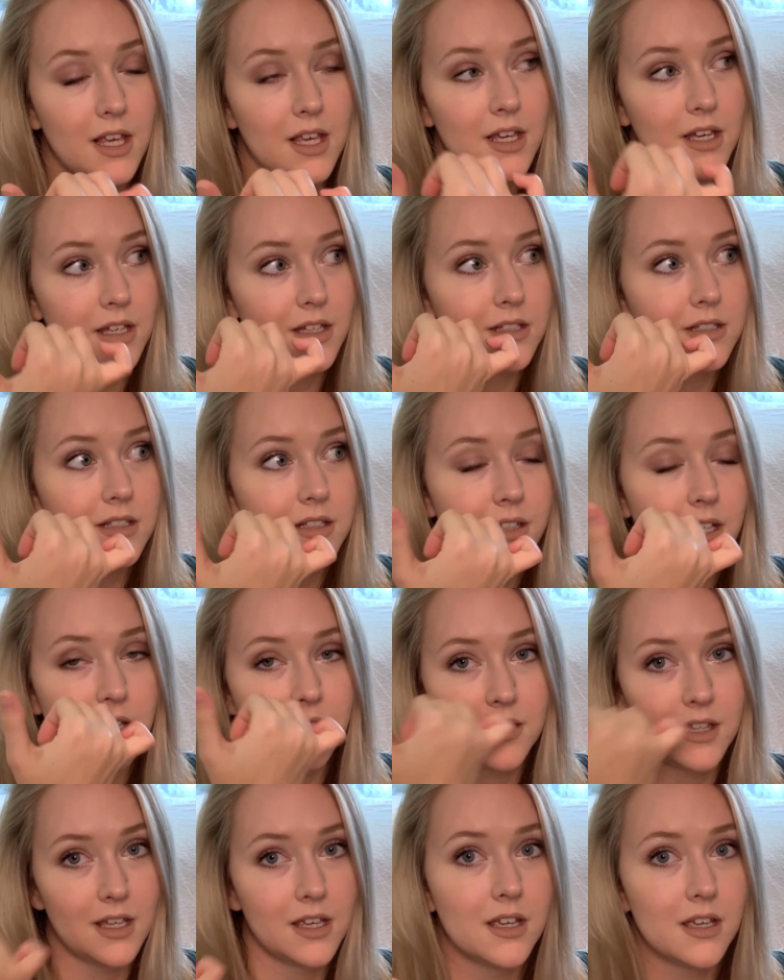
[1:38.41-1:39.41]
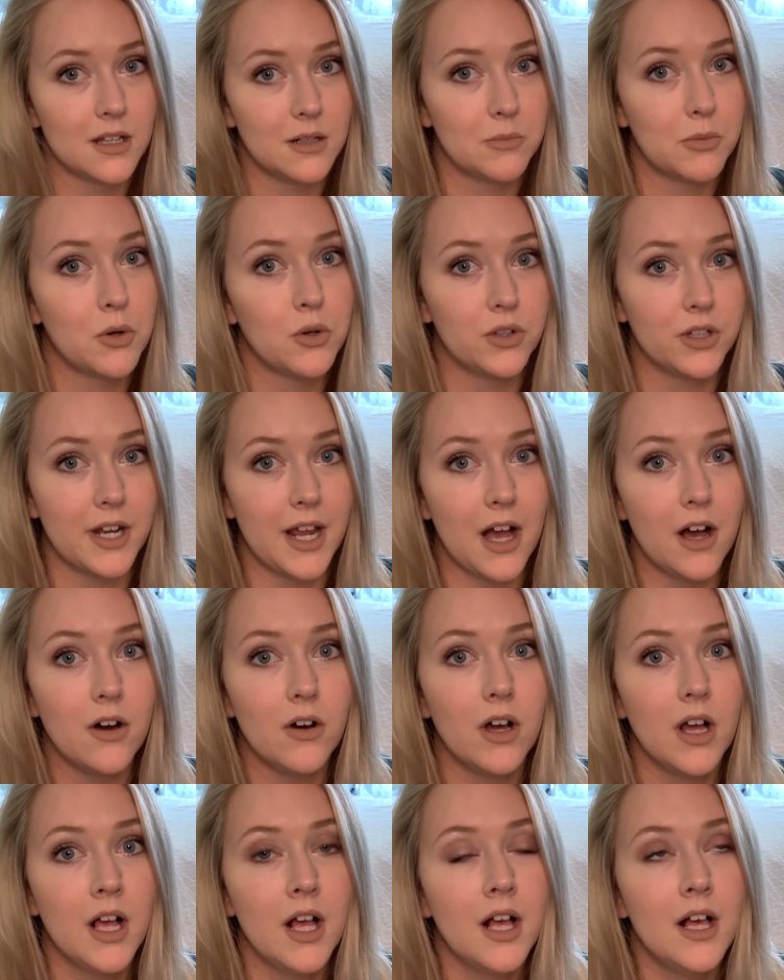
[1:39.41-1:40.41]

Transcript: and like they can pull it out.